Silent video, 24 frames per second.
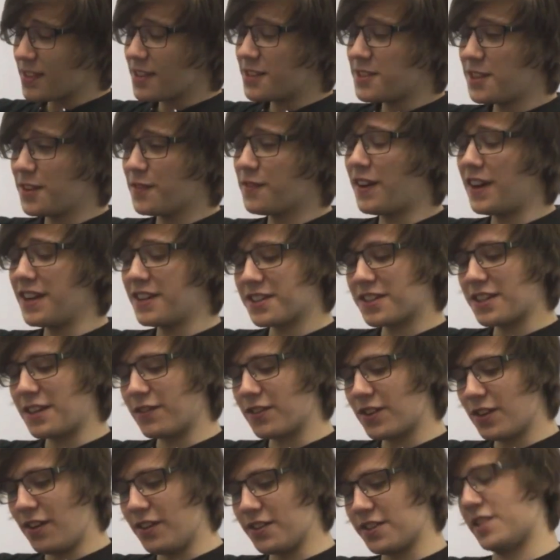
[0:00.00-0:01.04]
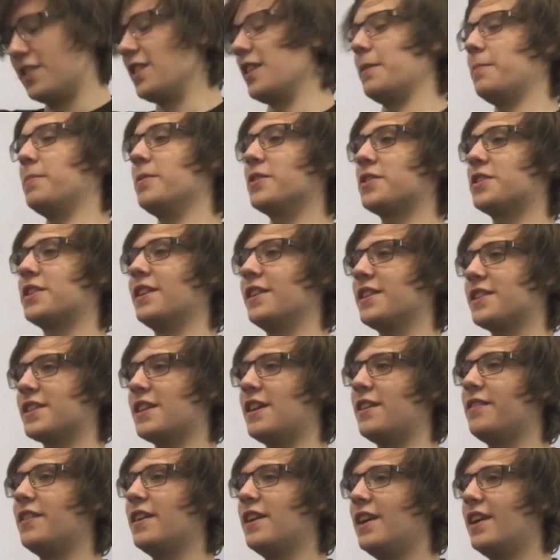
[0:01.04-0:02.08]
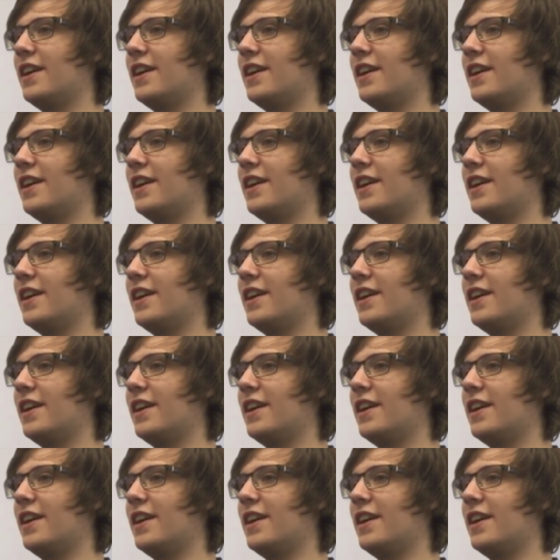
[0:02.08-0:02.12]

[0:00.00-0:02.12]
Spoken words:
So you find yourself constantly pushing yourself,